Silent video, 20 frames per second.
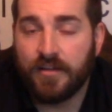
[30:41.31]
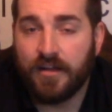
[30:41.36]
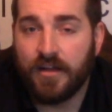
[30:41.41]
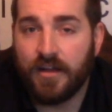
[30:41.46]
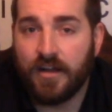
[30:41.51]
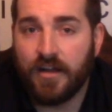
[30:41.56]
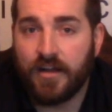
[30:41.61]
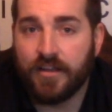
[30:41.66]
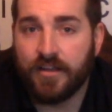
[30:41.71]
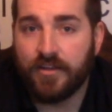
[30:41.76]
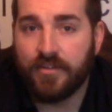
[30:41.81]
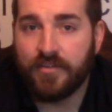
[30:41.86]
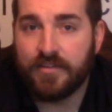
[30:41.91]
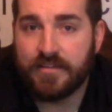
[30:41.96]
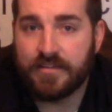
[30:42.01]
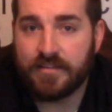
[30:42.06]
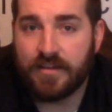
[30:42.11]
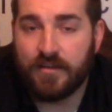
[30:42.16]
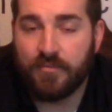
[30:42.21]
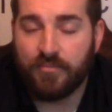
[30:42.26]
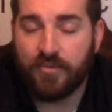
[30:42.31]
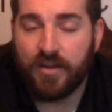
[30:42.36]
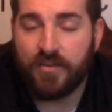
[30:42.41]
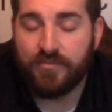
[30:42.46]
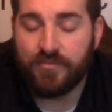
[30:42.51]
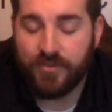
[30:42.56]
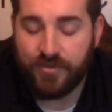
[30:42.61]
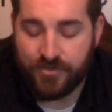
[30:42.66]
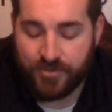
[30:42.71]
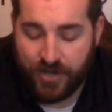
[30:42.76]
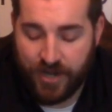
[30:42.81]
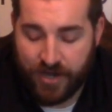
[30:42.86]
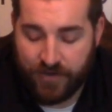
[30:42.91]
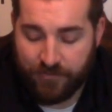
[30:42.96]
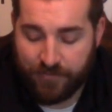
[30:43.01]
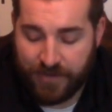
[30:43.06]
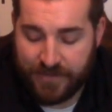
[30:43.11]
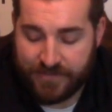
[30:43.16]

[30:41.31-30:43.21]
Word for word: uh, you know, he's got a bright future ahead of him.